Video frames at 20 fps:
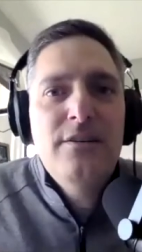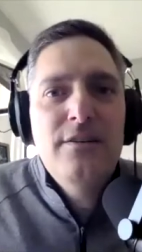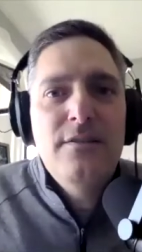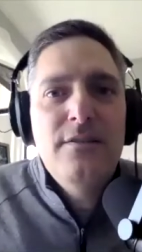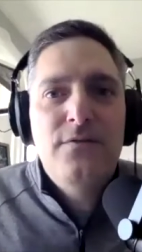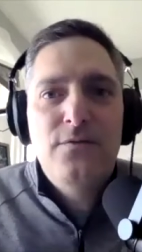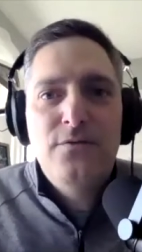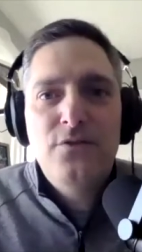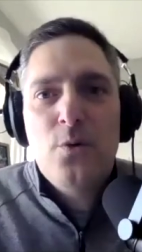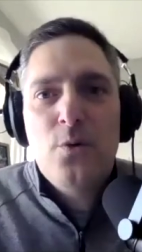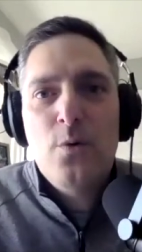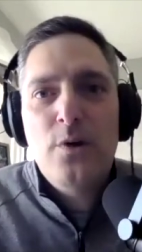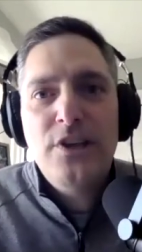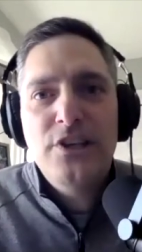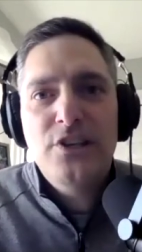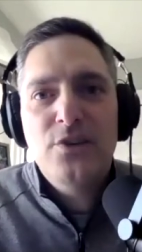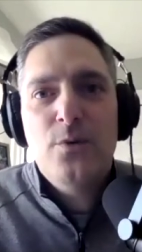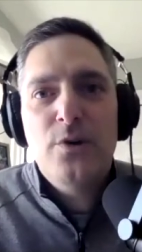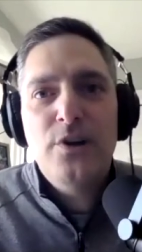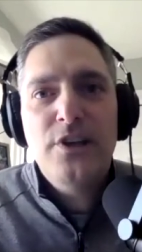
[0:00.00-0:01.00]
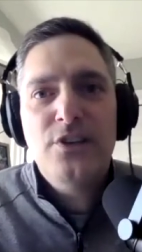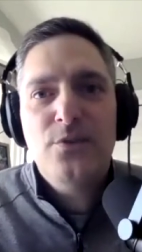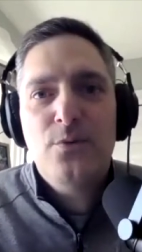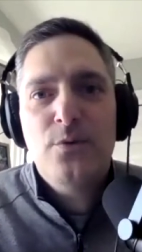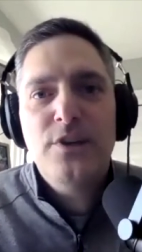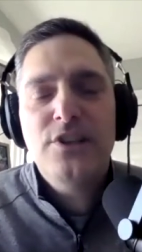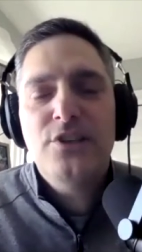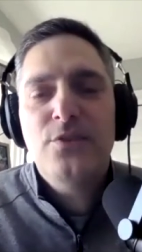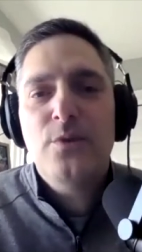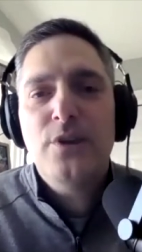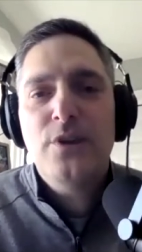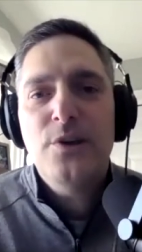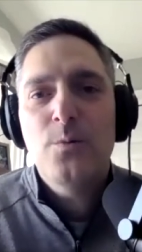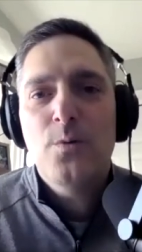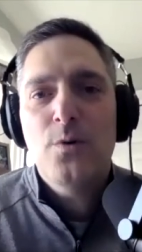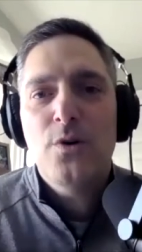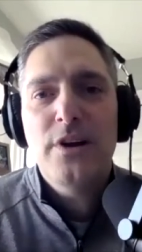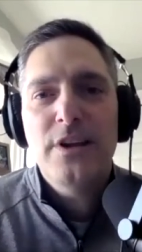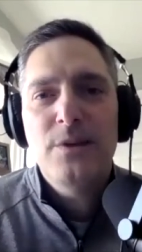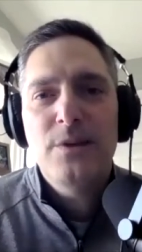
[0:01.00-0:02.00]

of 2020, 2021,